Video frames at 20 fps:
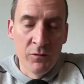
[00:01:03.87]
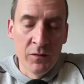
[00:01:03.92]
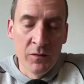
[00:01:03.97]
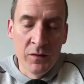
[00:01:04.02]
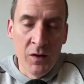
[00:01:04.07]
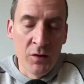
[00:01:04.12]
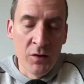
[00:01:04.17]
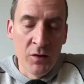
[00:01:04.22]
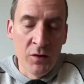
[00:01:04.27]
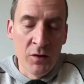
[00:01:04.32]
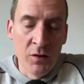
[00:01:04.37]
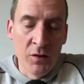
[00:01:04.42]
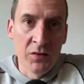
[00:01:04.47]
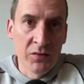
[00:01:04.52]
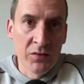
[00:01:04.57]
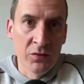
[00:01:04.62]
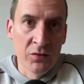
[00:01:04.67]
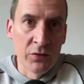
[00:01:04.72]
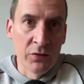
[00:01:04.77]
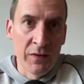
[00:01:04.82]
over the
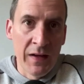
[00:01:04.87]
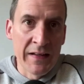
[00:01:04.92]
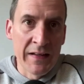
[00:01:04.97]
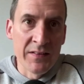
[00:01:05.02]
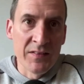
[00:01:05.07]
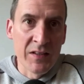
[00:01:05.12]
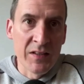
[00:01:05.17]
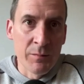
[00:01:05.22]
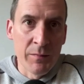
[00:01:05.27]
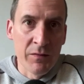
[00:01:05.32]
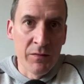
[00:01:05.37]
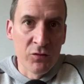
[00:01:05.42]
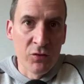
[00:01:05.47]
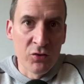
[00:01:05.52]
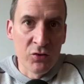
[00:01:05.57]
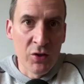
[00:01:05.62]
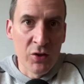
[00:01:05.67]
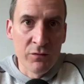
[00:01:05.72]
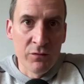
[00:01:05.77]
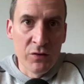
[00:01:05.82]
last sort of 18 months or
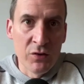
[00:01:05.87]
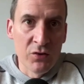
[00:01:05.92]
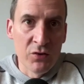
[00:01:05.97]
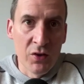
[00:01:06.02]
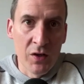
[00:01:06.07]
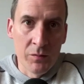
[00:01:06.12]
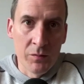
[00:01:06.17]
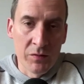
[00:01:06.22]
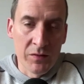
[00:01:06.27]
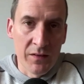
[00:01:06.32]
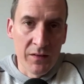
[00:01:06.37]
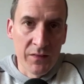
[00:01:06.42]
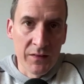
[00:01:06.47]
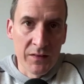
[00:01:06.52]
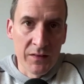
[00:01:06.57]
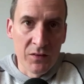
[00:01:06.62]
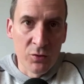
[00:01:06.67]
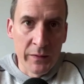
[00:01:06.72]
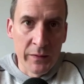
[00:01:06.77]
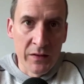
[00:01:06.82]
so a few times, and I
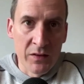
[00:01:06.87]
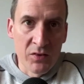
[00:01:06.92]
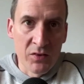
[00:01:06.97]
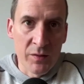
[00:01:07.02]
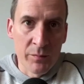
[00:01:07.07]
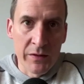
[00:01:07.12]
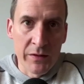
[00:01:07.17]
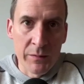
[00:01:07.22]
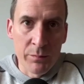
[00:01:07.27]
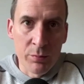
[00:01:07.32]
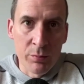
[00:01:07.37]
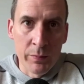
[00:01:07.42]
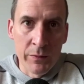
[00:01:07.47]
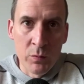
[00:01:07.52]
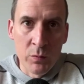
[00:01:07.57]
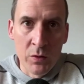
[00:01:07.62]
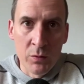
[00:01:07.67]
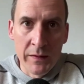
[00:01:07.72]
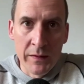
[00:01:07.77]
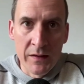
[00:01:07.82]
think this will be the summer he probably
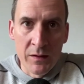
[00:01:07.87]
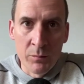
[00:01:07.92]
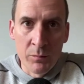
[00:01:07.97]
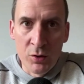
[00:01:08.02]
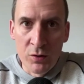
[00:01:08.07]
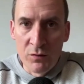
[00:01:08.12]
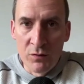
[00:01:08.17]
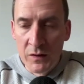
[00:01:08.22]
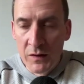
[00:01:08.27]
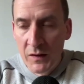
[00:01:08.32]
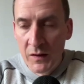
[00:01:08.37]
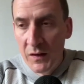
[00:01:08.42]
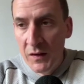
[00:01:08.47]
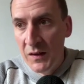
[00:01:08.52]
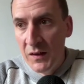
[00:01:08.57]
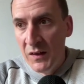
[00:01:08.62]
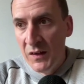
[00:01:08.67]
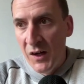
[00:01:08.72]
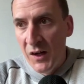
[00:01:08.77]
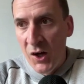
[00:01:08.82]
will make the move
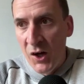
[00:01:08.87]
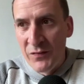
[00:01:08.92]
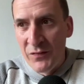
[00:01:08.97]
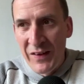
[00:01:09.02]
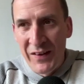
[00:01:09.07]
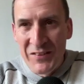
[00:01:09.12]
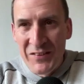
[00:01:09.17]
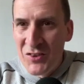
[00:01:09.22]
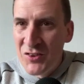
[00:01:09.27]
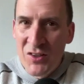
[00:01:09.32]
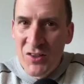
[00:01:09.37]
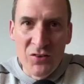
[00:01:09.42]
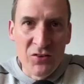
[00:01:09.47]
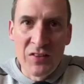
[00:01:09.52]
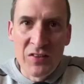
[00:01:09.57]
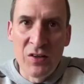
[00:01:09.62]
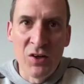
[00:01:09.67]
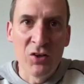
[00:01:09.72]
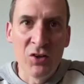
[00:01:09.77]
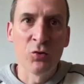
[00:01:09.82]
over there. I just don't
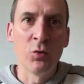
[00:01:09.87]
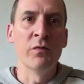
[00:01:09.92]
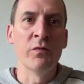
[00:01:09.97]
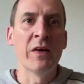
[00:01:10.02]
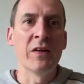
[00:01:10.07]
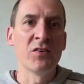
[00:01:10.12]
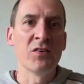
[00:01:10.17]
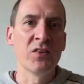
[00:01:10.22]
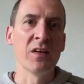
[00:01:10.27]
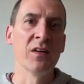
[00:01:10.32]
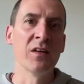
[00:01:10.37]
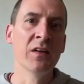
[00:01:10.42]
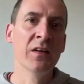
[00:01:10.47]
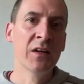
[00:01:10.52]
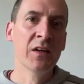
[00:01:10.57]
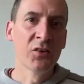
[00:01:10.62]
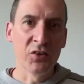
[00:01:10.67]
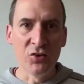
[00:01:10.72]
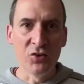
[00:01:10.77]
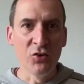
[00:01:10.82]
see Arsenal investing
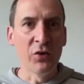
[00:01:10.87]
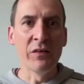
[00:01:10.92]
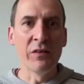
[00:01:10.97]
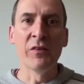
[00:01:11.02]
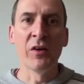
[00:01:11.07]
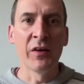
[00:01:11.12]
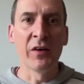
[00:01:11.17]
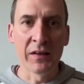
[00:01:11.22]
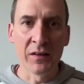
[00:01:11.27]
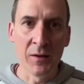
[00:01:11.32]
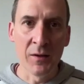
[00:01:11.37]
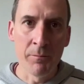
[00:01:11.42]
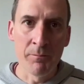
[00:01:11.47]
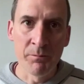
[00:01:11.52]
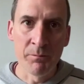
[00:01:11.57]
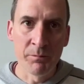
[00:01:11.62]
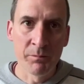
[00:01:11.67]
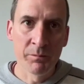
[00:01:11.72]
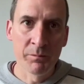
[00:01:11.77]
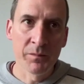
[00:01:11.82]
because it's not even like
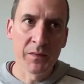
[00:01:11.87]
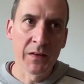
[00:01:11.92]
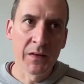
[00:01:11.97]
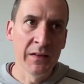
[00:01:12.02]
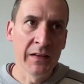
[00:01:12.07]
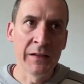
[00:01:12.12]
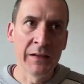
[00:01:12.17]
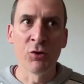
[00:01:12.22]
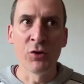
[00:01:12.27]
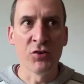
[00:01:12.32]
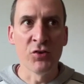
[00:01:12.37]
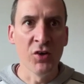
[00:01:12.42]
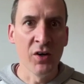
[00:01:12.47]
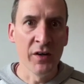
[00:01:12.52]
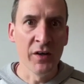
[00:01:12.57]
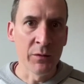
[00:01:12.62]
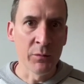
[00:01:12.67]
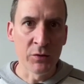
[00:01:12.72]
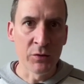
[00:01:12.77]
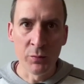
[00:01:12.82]
Leroy
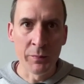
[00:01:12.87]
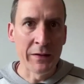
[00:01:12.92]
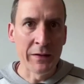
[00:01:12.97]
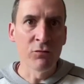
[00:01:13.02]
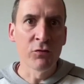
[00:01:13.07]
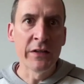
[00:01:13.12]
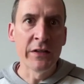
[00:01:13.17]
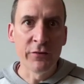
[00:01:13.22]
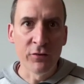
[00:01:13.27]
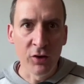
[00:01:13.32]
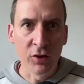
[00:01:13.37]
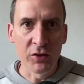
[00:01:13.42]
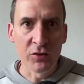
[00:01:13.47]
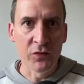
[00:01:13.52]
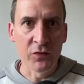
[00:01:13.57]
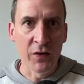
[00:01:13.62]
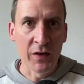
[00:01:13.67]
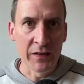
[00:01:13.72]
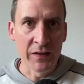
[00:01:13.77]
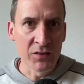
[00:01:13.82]
Sane, which would be a free
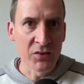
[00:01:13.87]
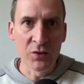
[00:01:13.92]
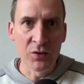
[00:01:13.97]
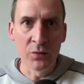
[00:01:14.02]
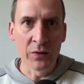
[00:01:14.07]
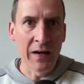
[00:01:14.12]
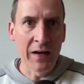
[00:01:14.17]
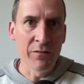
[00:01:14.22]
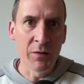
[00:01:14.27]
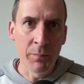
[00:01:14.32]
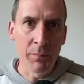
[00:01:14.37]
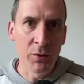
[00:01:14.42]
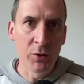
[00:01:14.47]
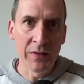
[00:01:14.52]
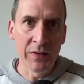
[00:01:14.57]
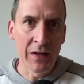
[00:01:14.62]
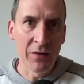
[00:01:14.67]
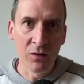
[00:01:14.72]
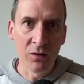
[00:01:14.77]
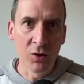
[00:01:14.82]
transfer. You're still having to
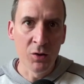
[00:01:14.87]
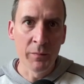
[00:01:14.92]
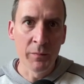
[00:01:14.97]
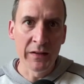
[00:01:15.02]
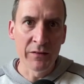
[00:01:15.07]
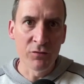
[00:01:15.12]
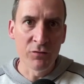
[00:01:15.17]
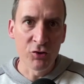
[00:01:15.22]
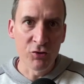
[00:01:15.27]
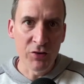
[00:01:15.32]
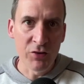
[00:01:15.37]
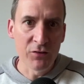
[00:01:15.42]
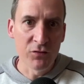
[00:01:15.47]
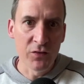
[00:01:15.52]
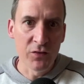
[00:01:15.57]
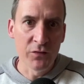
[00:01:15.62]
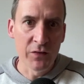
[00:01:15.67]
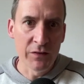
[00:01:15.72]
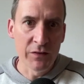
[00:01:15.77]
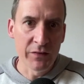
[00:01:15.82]
put down a lot of money for a
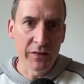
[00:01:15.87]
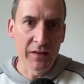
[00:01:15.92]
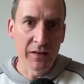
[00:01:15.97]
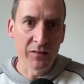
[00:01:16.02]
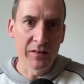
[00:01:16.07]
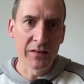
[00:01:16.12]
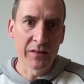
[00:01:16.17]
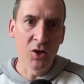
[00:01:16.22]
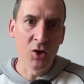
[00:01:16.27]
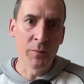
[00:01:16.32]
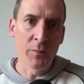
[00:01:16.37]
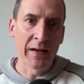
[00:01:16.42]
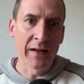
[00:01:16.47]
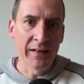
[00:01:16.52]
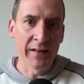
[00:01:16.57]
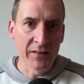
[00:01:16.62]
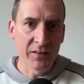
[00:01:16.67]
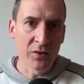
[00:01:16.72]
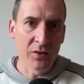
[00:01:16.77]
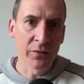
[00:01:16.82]
transfer fee for Kingsley Coman
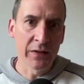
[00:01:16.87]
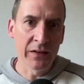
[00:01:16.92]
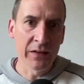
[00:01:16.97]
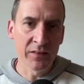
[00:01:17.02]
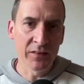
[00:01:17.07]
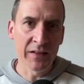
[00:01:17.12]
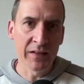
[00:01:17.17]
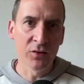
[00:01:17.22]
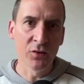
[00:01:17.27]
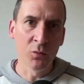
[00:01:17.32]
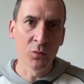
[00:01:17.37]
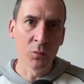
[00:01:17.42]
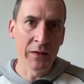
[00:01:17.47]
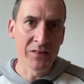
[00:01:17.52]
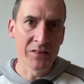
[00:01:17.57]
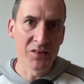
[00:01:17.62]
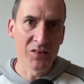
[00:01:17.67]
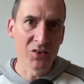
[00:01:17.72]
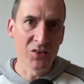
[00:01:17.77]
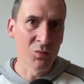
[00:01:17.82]
and then taking on the
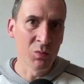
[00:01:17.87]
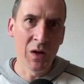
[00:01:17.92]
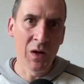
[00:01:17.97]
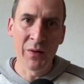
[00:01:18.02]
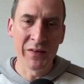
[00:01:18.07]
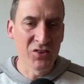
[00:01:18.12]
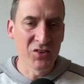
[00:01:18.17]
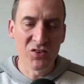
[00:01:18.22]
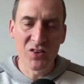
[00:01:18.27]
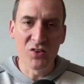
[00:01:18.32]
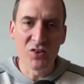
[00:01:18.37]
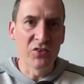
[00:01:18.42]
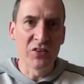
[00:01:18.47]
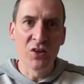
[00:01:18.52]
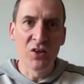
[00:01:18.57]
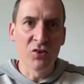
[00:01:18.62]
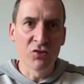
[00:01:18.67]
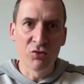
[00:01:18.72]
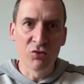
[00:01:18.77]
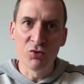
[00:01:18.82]
wages as well. I just don't
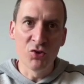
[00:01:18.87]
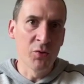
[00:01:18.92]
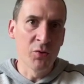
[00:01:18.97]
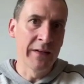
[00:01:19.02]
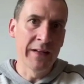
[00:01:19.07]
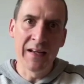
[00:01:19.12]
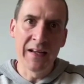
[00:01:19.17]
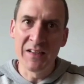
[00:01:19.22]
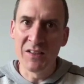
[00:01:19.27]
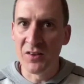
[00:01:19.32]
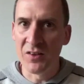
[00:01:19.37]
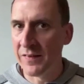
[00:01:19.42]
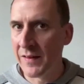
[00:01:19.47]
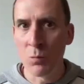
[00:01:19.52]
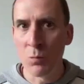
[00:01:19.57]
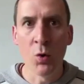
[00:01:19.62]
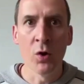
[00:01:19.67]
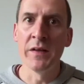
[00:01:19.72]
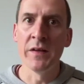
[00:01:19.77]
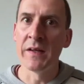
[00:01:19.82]
see Arsenal doing that. They
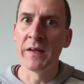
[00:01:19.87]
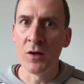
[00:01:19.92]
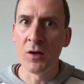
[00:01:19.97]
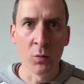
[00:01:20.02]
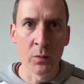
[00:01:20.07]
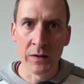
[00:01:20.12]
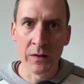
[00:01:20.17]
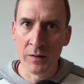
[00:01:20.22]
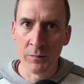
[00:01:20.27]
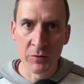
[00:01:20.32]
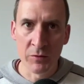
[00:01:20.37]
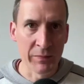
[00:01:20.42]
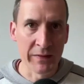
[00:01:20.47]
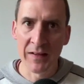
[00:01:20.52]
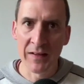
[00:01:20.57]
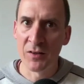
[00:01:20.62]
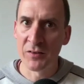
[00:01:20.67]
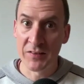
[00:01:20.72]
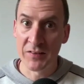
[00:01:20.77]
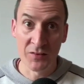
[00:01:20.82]
want Nico Williams.
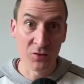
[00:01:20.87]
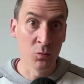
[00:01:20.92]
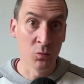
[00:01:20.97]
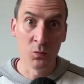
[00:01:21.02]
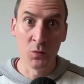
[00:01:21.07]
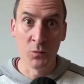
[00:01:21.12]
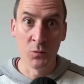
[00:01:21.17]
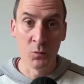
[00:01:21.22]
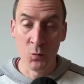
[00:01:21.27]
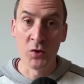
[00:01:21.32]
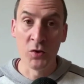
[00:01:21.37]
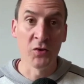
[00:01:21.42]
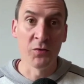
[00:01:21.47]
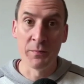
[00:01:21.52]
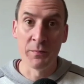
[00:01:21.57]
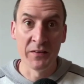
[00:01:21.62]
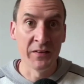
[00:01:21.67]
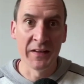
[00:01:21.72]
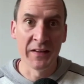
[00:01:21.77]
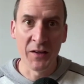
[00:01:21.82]
Mikel Arteta wants
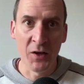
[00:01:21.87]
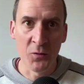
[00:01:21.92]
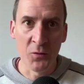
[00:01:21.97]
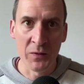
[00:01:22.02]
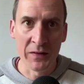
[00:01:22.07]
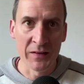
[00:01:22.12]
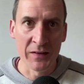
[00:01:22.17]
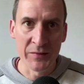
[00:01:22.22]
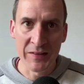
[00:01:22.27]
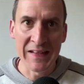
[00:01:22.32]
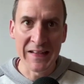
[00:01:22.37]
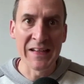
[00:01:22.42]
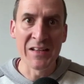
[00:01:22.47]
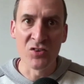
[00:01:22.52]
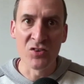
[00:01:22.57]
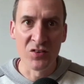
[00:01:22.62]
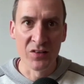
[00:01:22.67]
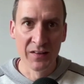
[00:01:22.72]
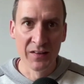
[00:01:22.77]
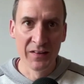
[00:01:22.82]
Nico Williams. He
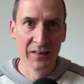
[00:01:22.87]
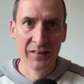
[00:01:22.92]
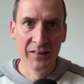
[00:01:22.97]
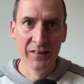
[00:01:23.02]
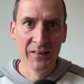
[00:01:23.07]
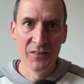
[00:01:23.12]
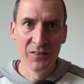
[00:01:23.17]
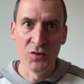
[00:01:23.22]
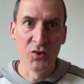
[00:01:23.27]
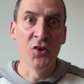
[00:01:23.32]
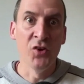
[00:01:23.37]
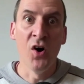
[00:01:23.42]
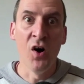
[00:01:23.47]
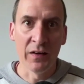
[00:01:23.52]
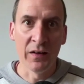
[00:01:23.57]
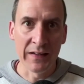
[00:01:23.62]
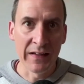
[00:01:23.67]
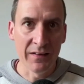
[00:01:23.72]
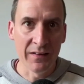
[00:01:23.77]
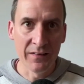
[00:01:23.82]
is the
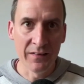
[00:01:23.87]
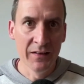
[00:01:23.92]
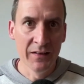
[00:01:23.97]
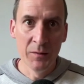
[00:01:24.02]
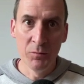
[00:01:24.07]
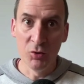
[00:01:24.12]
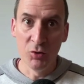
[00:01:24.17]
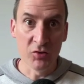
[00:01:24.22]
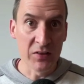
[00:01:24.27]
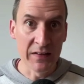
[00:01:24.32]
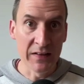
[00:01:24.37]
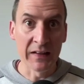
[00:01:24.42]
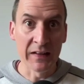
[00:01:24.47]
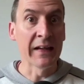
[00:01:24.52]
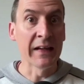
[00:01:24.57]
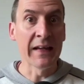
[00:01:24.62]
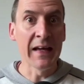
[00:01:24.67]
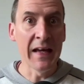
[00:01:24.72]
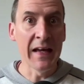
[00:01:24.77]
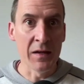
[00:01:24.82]
target. I'm not saying they're
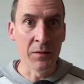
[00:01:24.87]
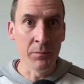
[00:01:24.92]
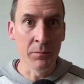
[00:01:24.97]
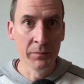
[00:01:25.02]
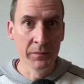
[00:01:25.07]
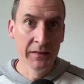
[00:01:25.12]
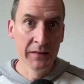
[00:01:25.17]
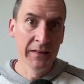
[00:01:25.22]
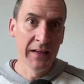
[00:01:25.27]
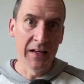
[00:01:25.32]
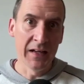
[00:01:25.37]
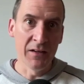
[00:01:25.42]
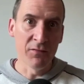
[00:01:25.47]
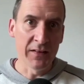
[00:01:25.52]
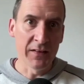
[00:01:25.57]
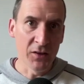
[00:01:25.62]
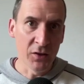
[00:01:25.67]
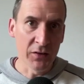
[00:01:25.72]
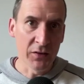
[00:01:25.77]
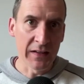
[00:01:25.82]
going to get him, and if
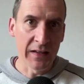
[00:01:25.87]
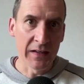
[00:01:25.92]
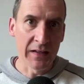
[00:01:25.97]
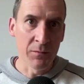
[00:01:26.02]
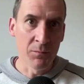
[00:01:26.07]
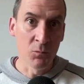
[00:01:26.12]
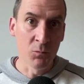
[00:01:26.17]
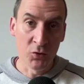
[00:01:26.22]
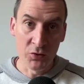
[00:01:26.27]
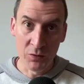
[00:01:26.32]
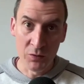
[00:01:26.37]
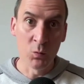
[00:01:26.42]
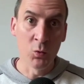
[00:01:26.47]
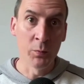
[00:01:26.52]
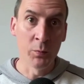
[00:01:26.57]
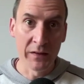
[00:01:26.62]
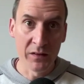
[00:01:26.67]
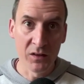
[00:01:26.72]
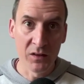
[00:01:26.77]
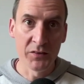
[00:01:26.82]
they don't get him, because it
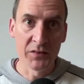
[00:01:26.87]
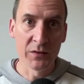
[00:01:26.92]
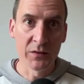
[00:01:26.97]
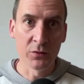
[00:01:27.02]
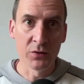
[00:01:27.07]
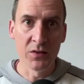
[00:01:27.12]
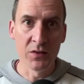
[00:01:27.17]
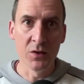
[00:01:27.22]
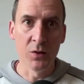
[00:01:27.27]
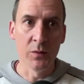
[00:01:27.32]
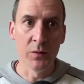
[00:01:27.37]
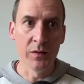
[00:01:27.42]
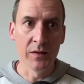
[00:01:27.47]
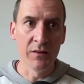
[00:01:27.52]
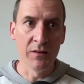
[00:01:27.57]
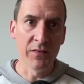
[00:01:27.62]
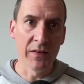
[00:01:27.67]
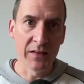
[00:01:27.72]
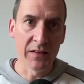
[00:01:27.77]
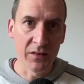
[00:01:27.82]
will be a hard deal to do,
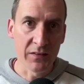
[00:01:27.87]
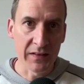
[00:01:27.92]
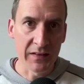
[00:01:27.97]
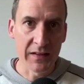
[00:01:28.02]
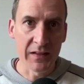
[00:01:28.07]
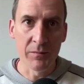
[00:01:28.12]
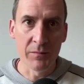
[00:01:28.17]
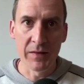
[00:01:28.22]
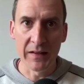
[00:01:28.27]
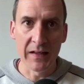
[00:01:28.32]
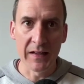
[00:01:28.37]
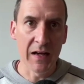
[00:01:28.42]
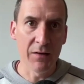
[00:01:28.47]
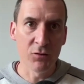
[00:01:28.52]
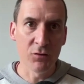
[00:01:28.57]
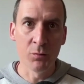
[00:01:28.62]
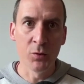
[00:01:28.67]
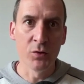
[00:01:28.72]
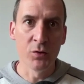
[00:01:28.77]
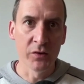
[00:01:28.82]
if they don't get him, they're going to
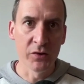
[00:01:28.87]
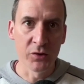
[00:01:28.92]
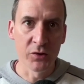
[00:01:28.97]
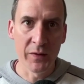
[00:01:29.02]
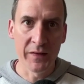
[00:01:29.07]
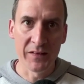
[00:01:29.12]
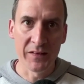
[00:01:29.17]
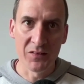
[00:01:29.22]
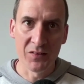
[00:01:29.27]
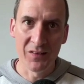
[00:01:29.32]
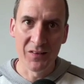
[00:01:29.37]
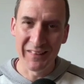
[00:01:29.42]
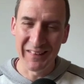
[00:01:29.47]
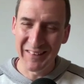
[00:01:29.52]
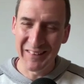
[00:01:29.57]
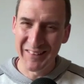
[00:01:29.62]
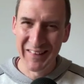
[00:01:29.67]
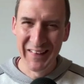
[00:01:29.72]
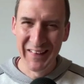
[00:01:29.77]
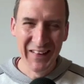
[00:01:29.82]
have to move on to other
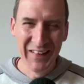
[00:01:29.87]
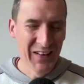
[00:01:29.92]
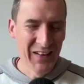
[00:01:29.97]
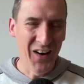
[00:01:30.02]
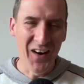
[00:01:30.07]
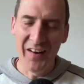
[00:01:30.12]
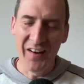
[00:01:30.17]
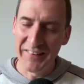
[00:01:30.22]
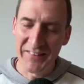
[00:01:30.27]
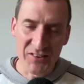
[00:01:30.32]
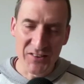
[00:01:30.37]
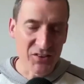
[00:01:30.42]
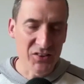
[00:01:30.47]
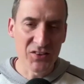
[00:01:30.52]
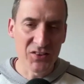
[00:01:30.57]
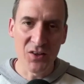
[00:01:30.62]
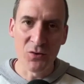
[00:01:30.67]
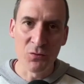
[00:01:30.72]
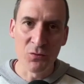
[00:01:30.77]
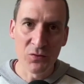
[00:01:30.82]
targets. I
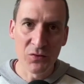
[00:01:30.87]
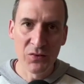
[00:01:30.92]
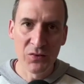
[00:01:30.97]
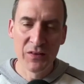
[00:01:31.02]
just don't,